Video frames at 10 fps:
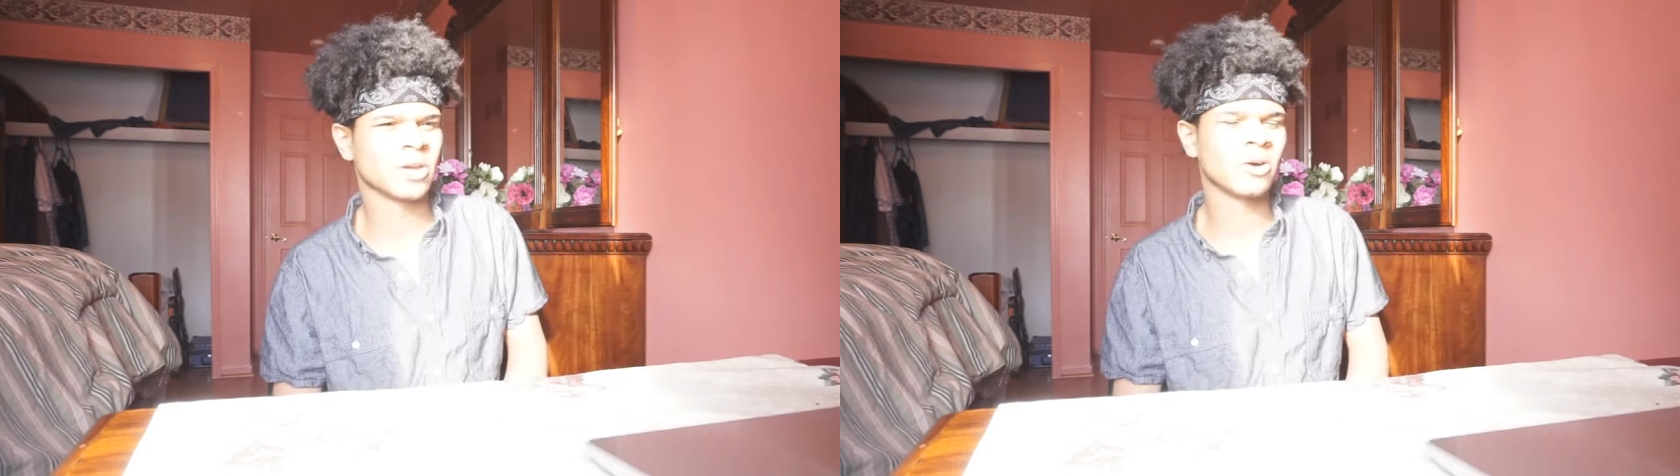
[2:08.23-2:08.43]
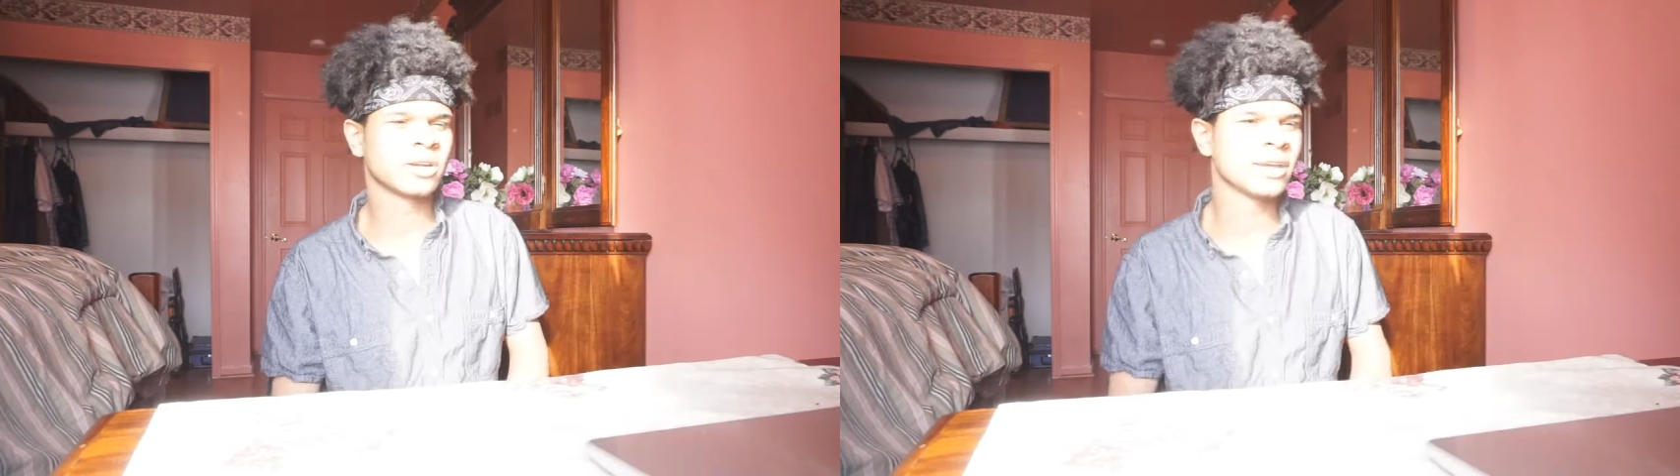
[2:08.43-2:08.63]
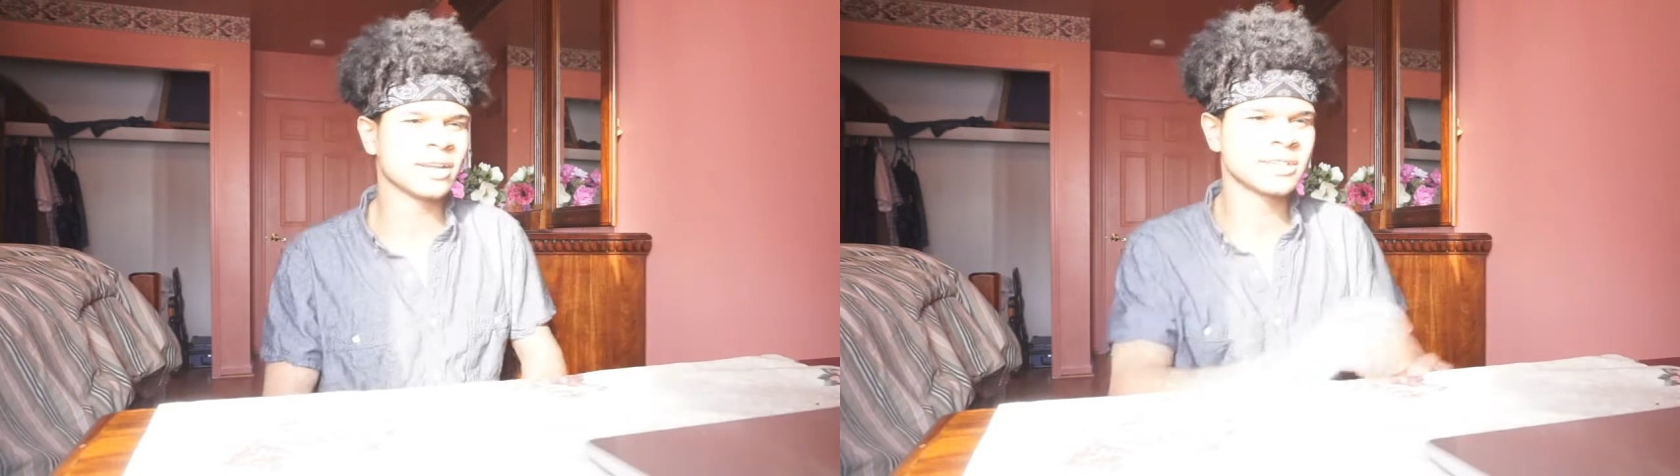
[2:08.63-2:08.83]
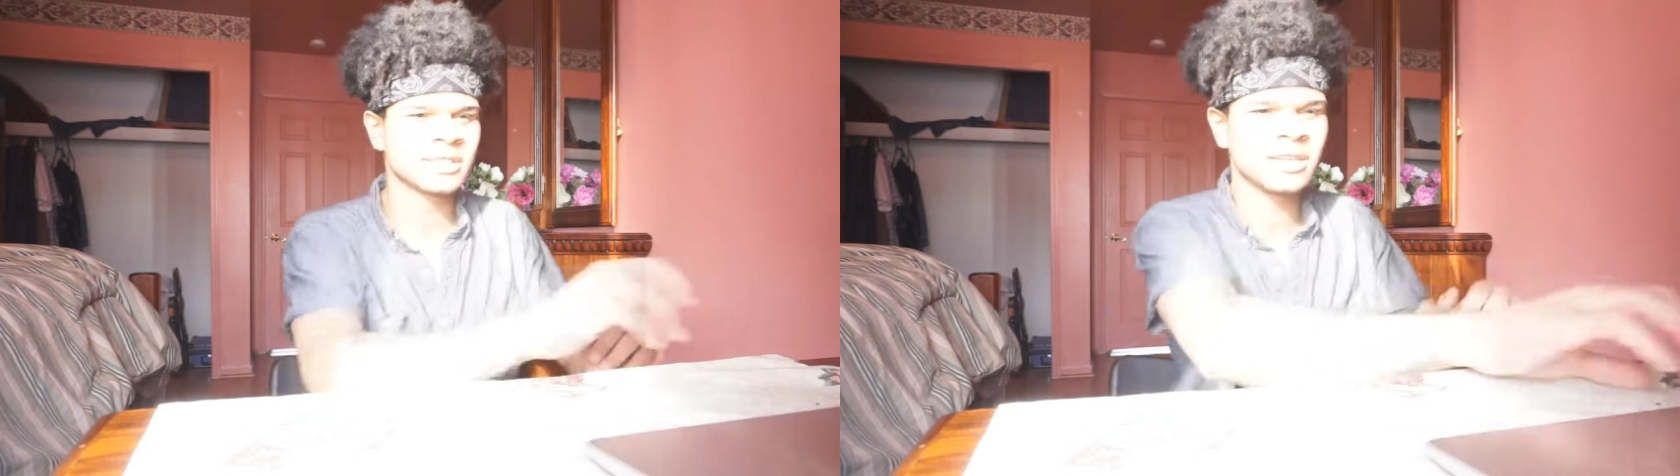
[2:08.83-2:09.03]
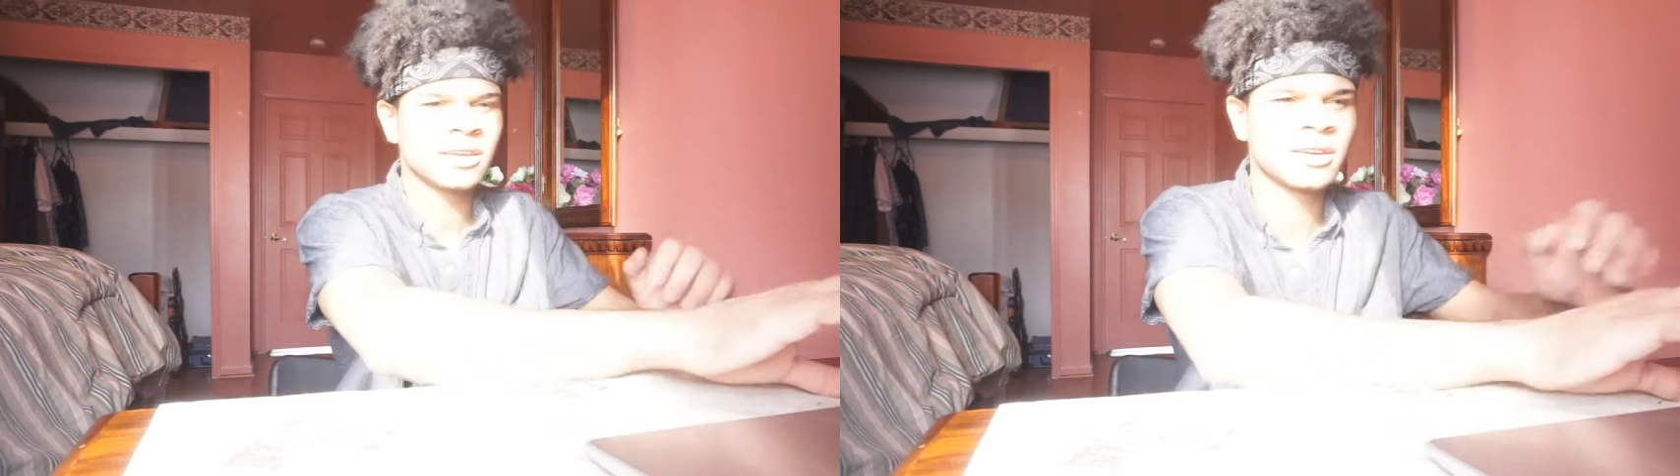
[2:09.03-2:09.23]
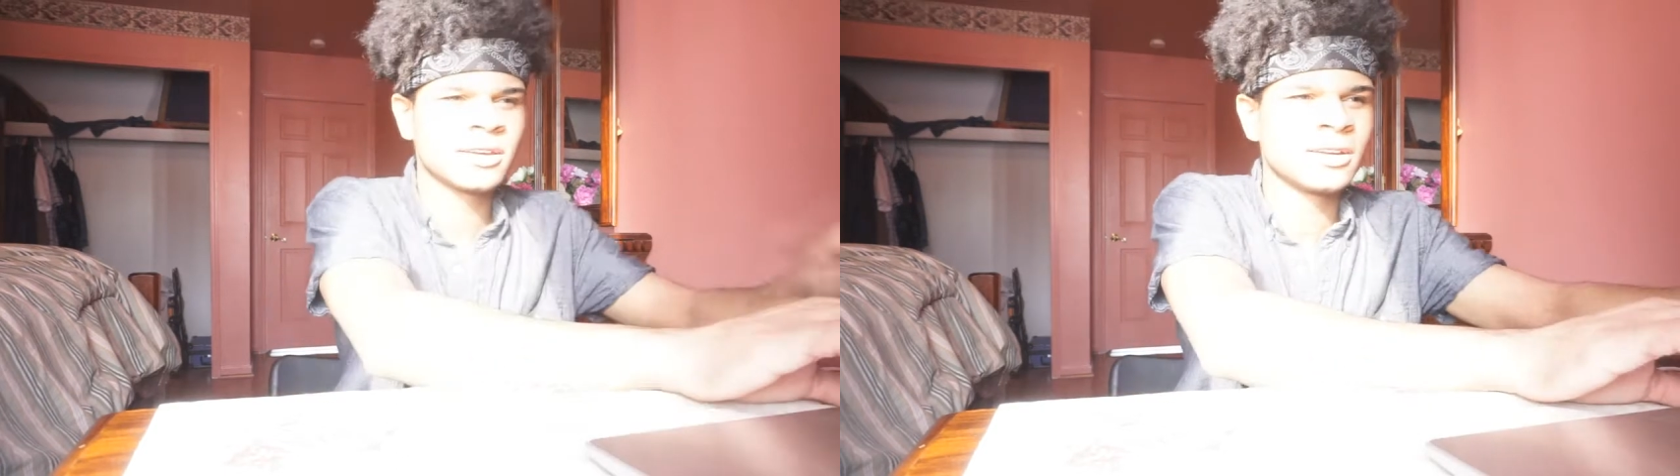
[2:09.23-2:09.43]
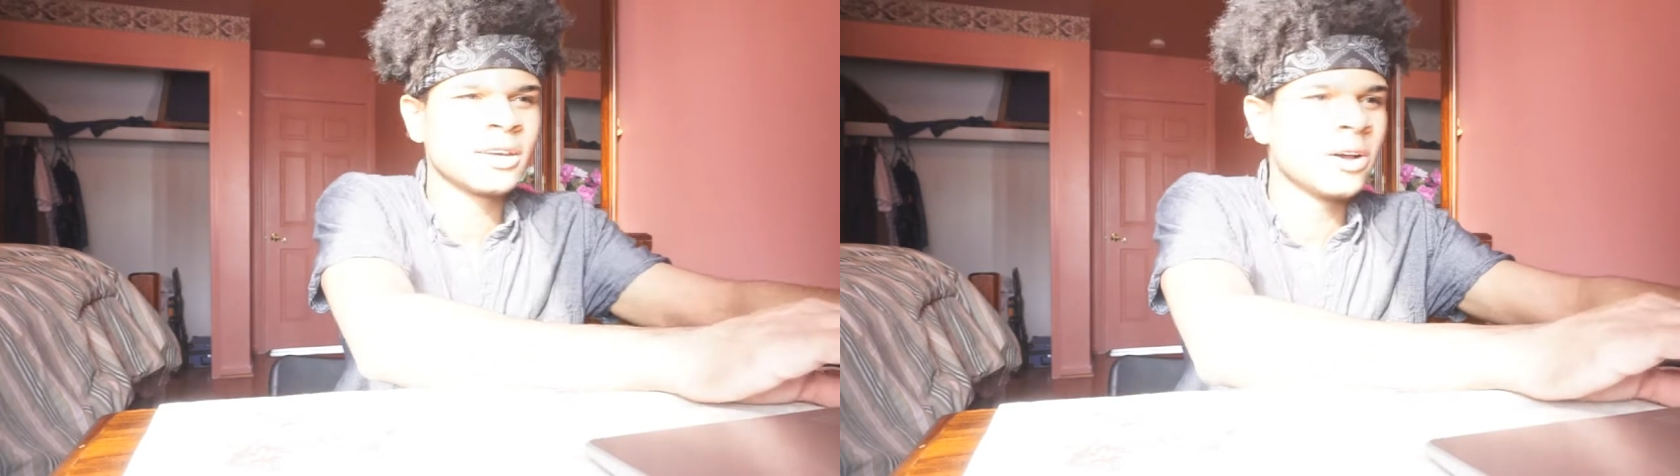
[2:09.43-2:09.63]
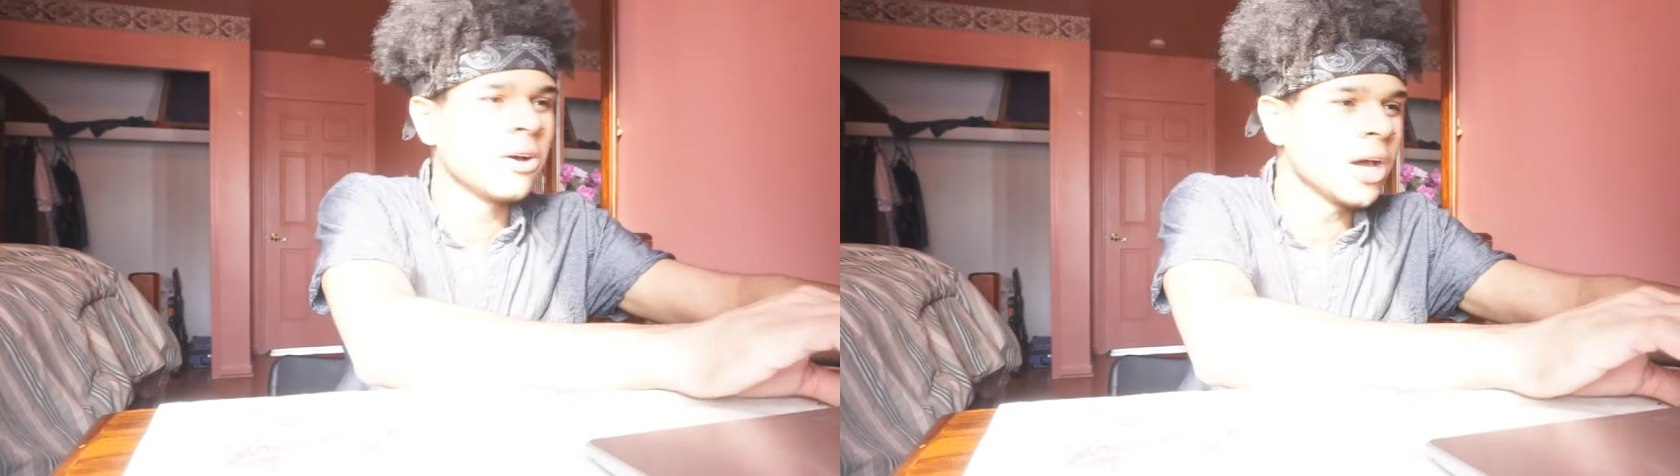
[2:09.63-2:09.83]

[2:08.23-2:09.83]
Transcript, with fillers: Oh, dang, that's it? Oh,